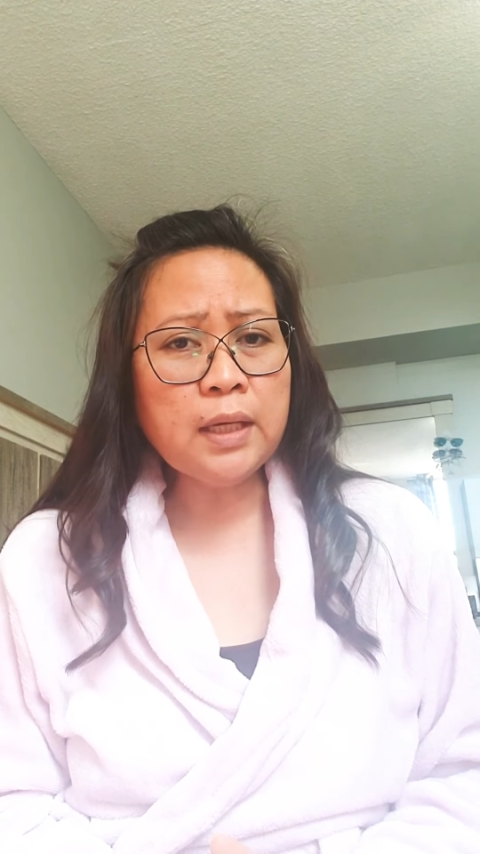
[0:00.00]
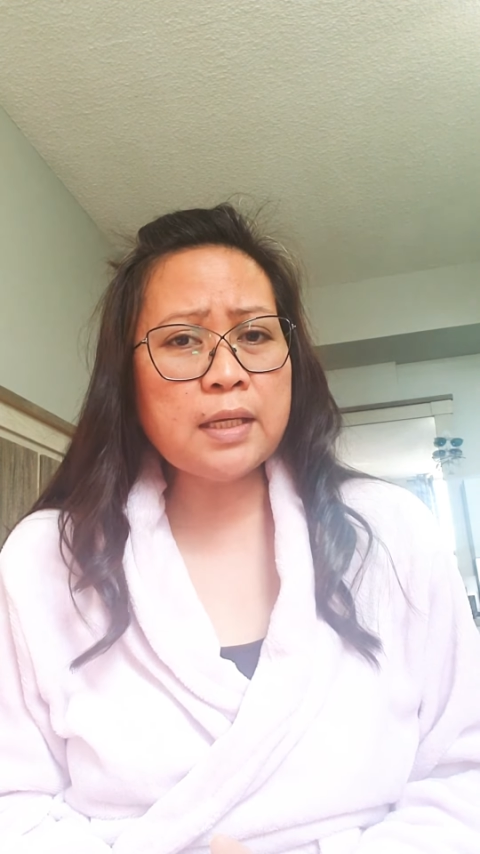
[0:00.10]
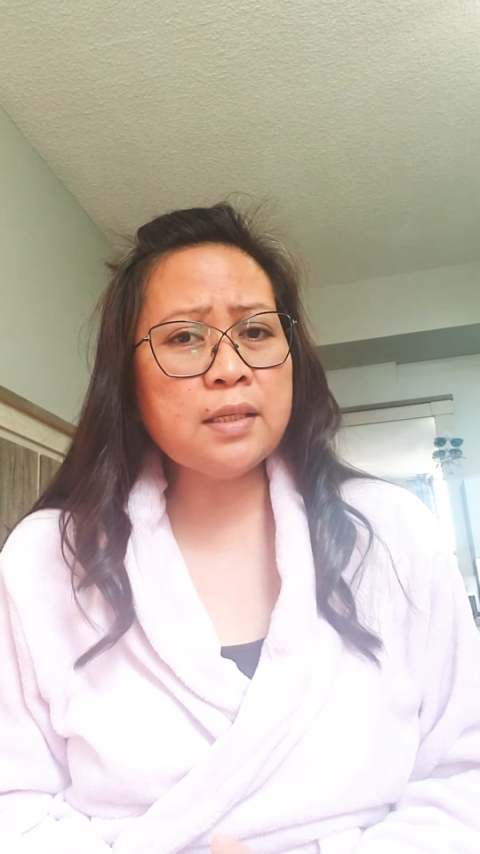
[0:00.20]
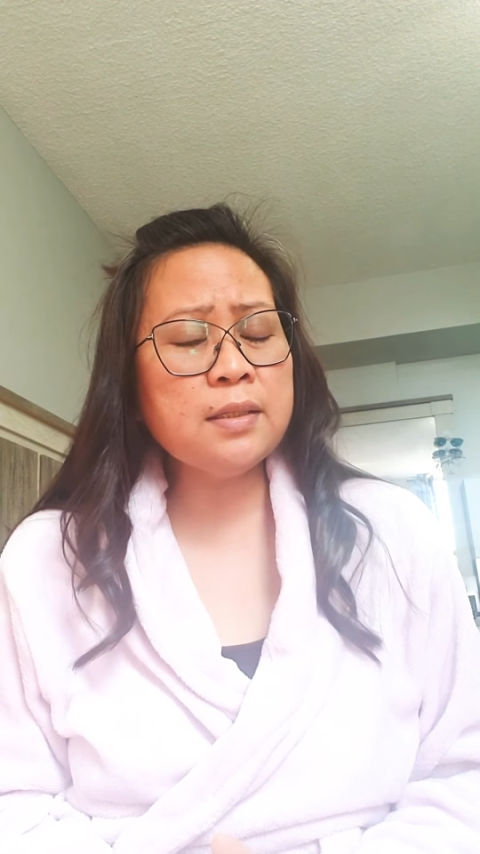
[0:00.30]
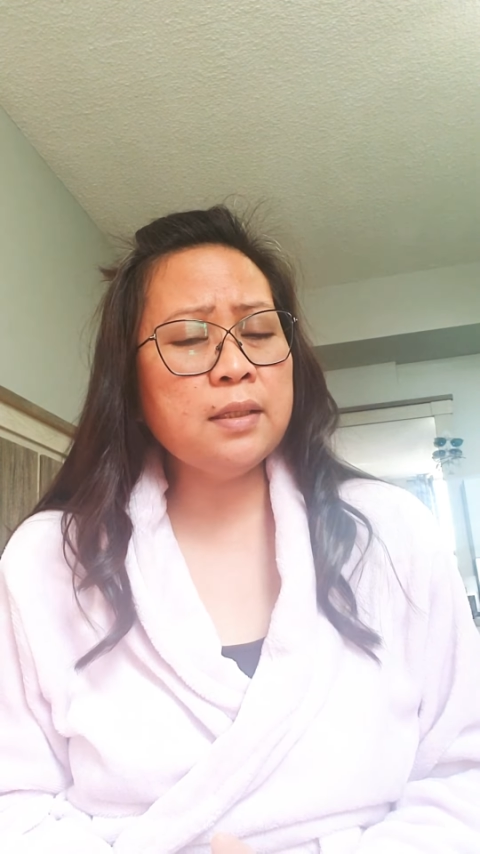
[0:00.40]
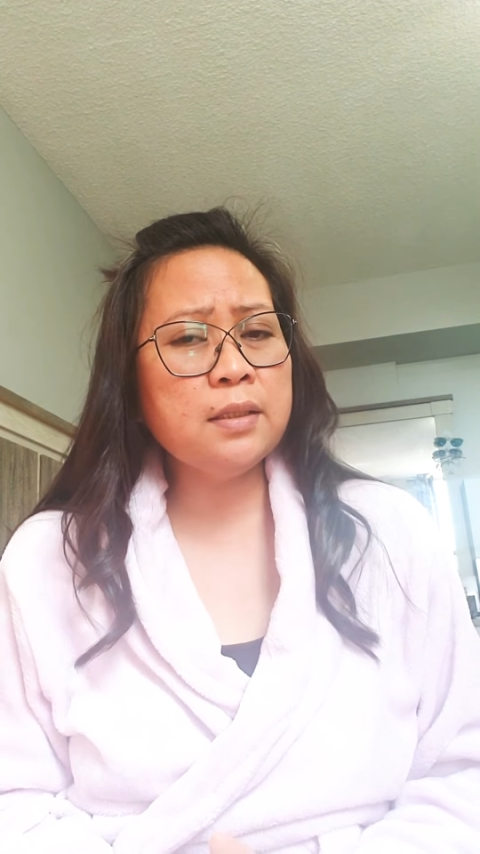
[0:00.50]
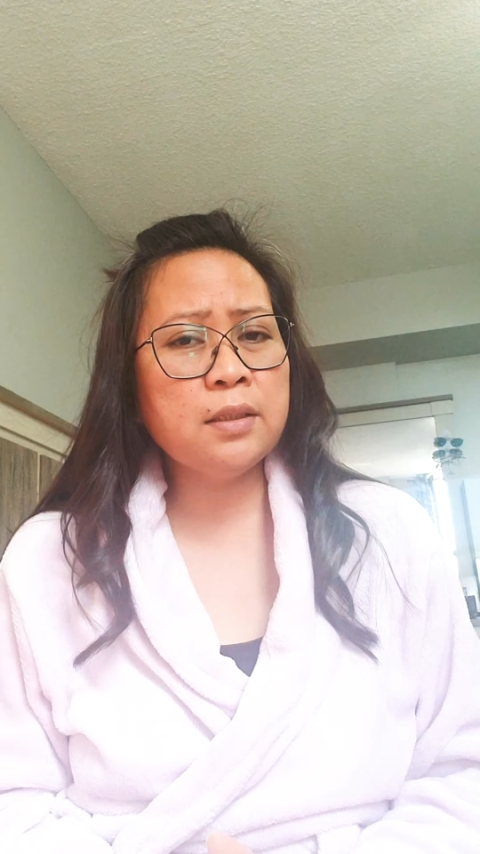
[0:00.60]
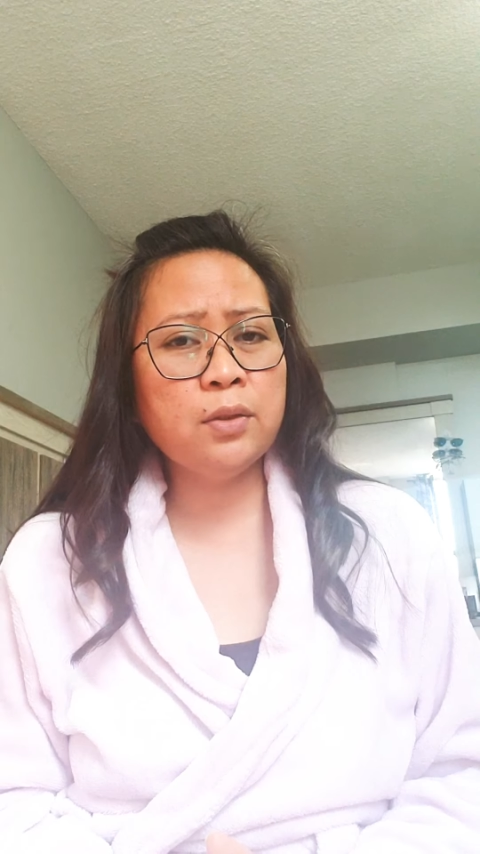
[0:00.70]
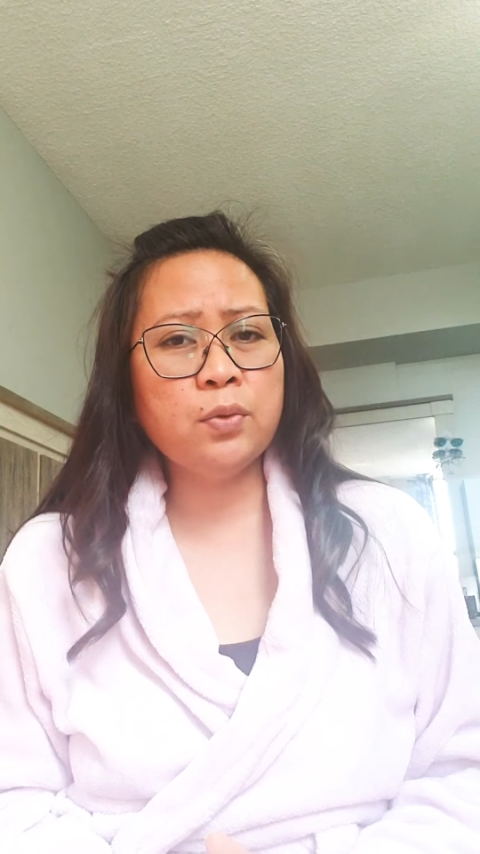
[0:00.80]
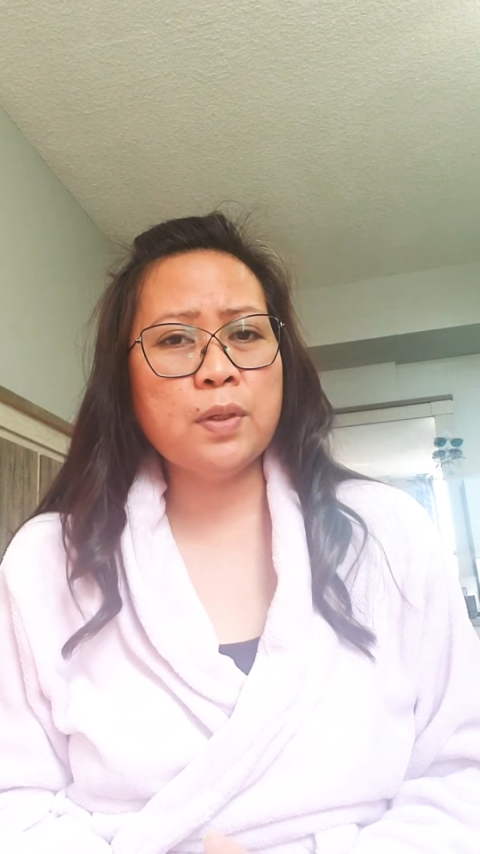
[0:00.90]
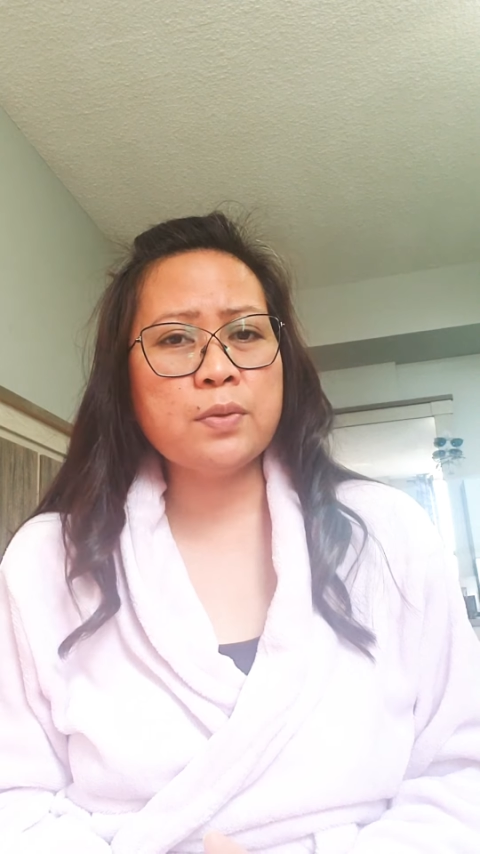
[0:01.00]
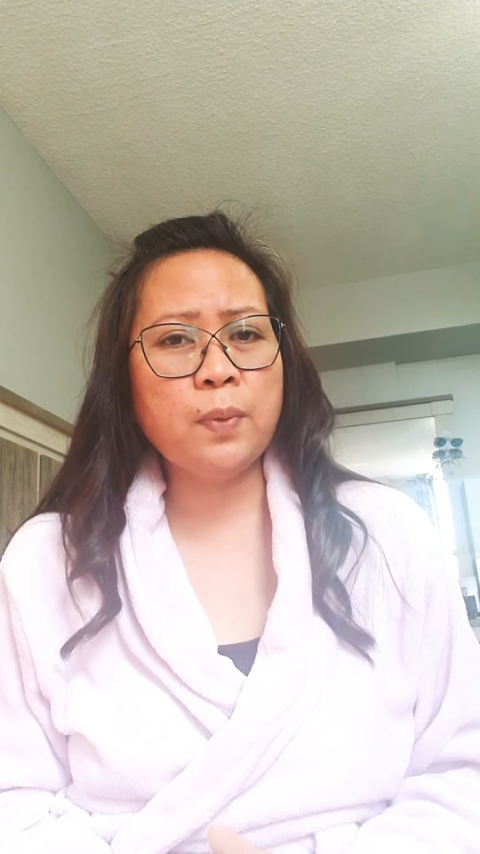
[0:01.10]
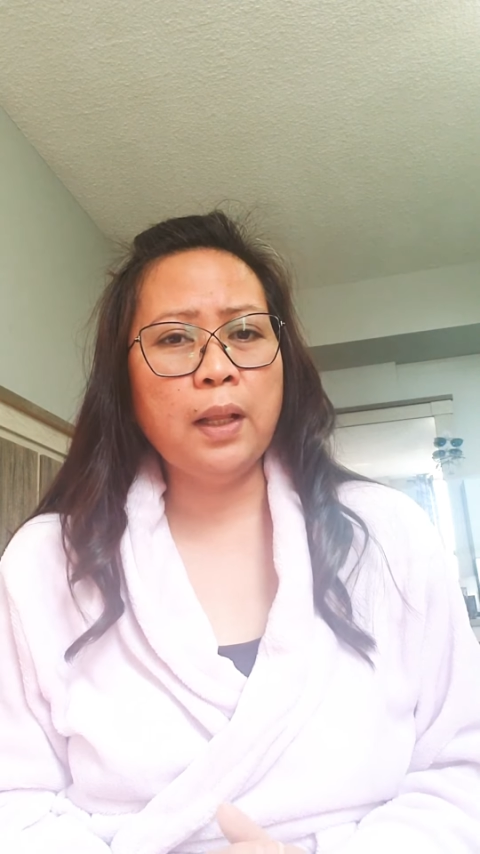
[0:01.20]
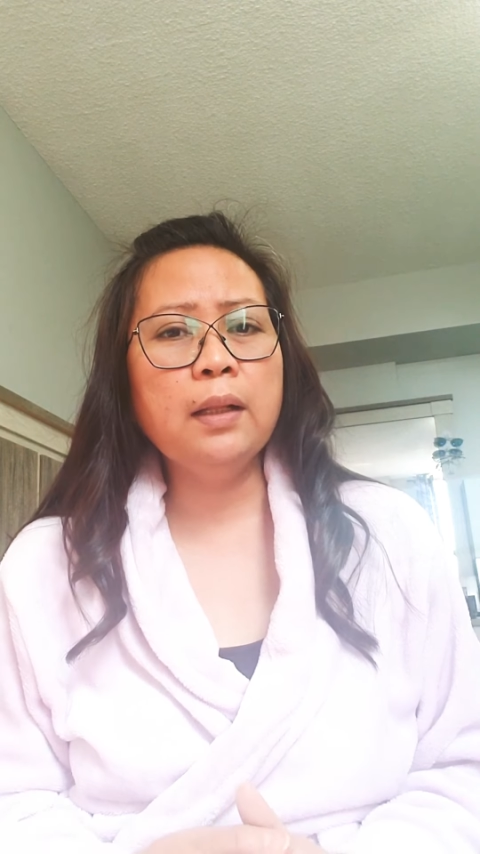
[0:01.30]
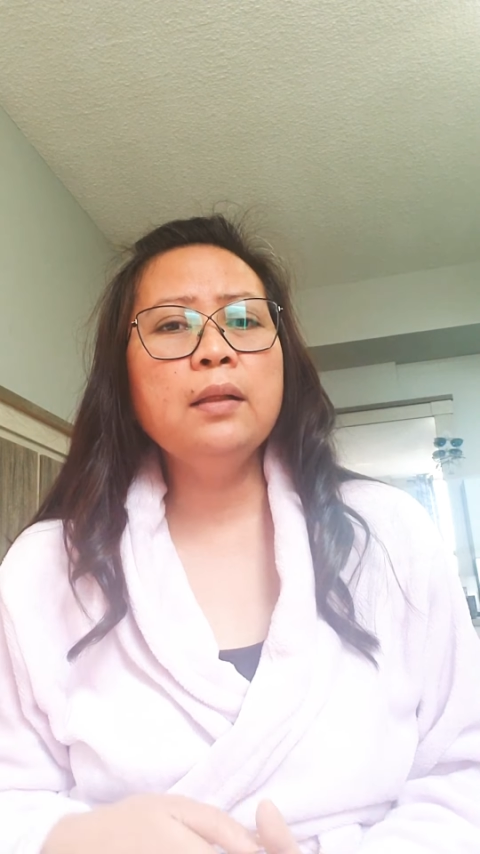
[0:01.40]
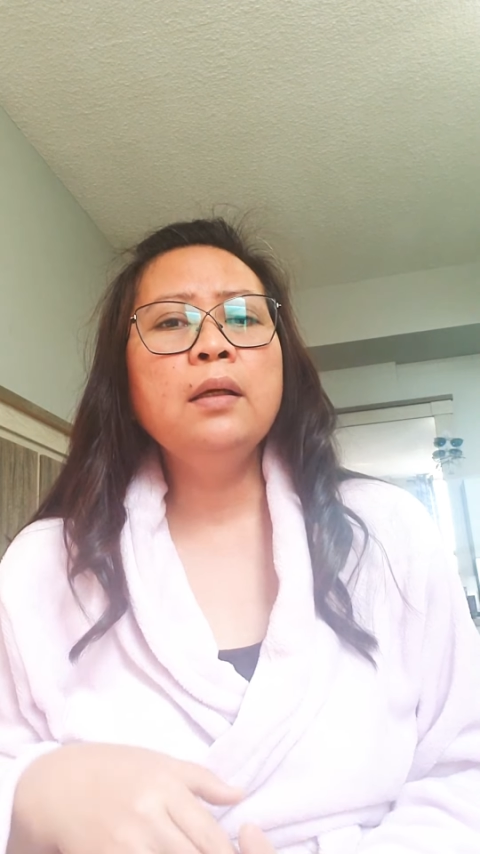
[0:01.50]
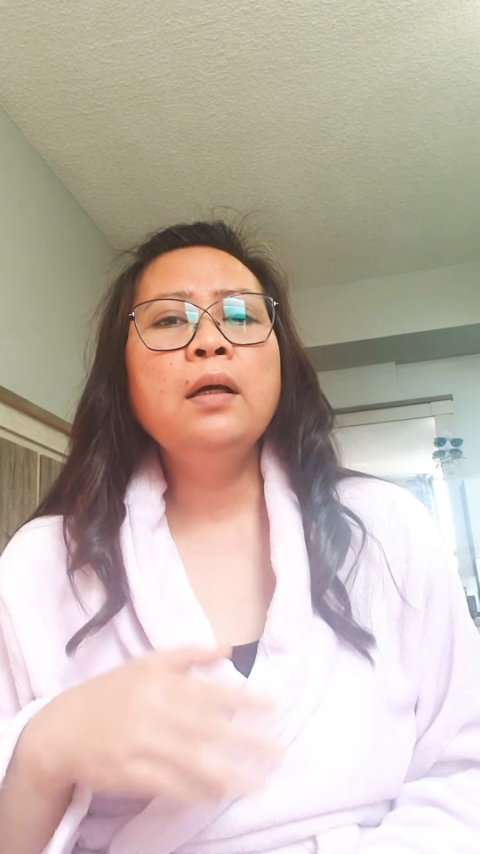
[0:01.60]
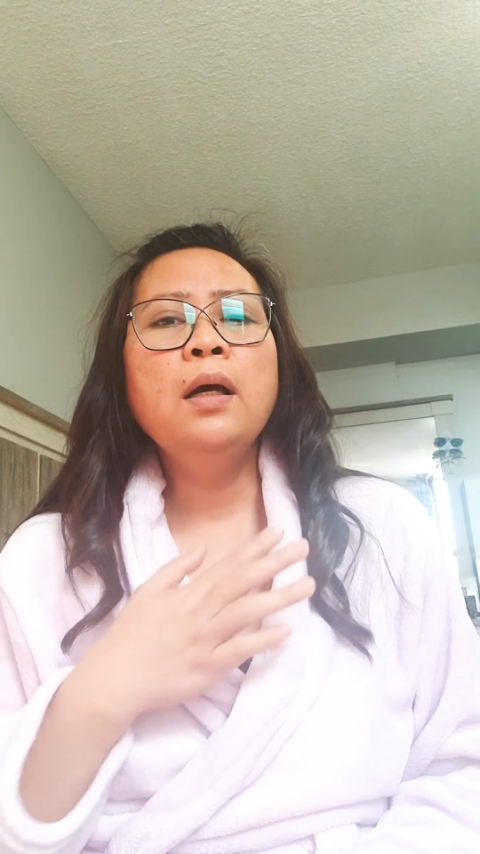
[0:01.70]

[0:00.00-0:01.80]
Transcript: As a citizen too as well,